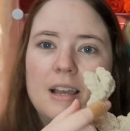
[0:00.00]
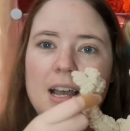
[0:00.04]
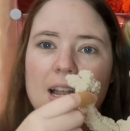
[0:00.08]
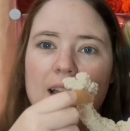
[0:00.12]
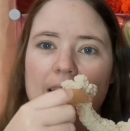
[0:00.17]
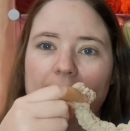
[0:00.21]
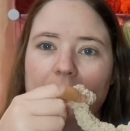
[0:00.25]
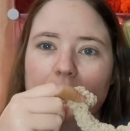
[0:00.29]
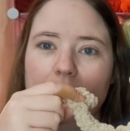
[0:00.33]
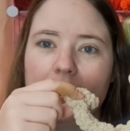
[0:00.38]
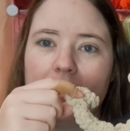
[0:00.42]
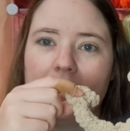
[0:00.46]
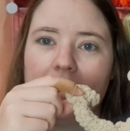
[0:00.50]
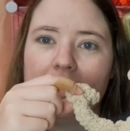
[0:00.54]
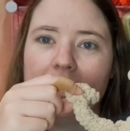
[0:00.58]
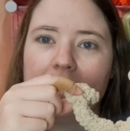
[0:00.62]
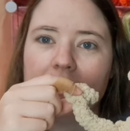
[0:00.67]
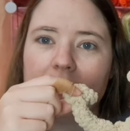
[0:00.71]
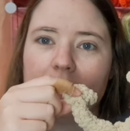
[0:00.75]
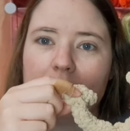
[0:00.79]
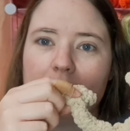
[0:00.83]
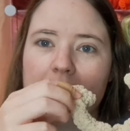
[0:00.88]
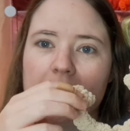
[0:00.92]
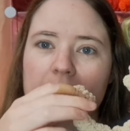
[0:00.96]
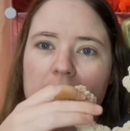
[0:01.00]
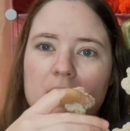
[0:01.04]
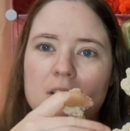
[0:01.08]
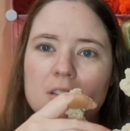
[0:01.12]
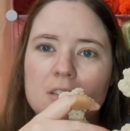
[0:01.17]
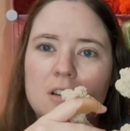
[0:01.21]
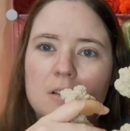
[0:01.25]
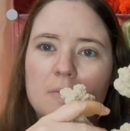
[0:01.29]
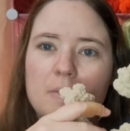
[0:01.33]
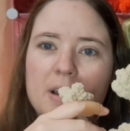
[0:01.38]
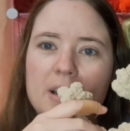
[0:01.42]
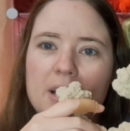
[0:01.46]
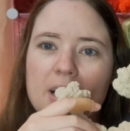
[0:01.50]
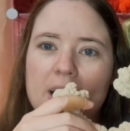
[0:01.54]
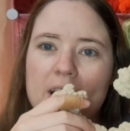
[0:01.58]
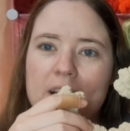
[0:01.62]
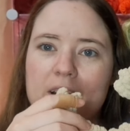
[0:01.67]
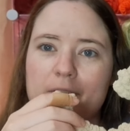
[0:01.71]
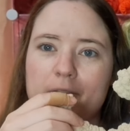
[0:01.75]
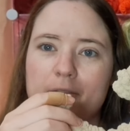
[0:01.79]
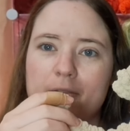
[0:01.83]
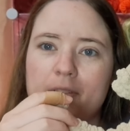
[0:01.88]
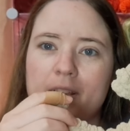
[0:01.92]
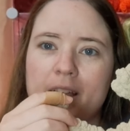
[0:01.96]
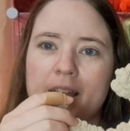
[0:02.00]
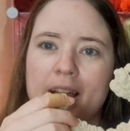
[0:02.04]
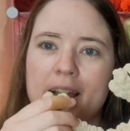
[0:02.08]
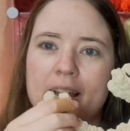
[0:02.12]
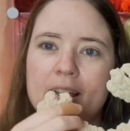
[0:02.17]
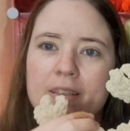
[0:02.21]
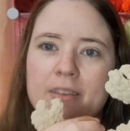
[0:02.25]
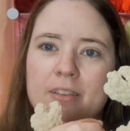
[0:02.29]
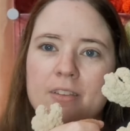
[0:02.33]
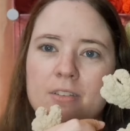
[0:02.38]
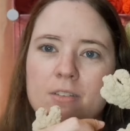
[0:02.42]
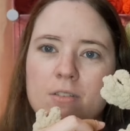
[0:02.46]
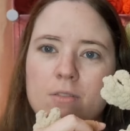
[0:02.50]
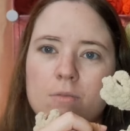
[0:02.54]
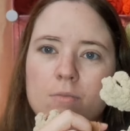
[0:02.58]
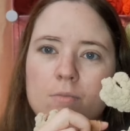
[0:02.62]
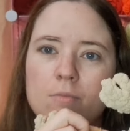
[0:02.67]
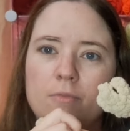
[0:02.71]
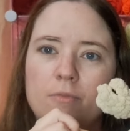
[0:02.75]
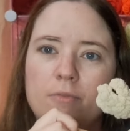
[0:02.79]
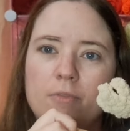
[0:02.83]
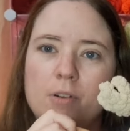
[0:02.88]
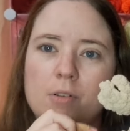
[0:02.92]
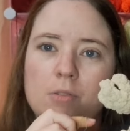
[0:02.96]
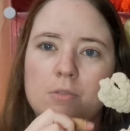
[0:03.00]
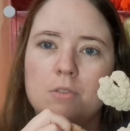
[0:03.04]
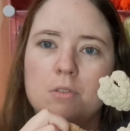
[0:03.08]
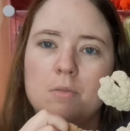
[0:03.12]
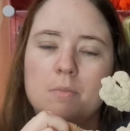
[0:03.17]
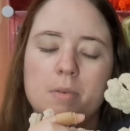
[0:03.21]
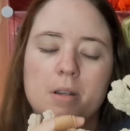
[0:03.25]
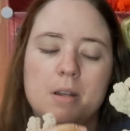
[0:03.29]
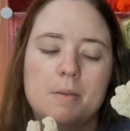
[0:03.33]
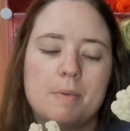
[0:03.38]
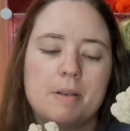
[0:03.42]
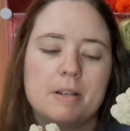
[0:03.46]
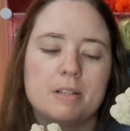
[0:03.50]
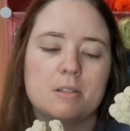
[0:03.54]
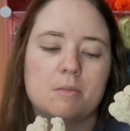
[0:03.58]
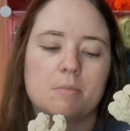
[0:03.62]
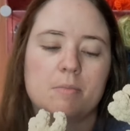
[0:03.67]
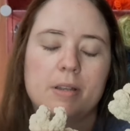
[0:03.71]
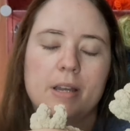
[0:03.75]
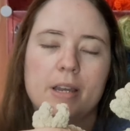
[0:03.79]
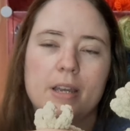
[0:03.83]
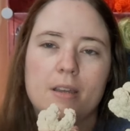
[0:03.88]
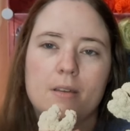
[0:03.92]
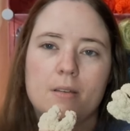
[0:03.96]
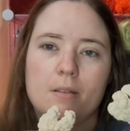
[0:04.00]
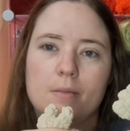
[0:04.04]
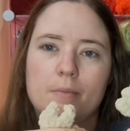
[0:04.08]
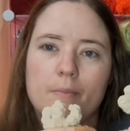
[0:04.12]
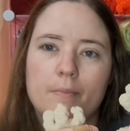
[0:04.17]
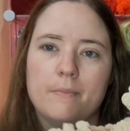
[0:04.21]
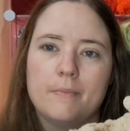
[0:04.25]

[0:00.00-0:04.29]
I like the way the legs are made because they're made kind of flat and then you fold them and it makes them like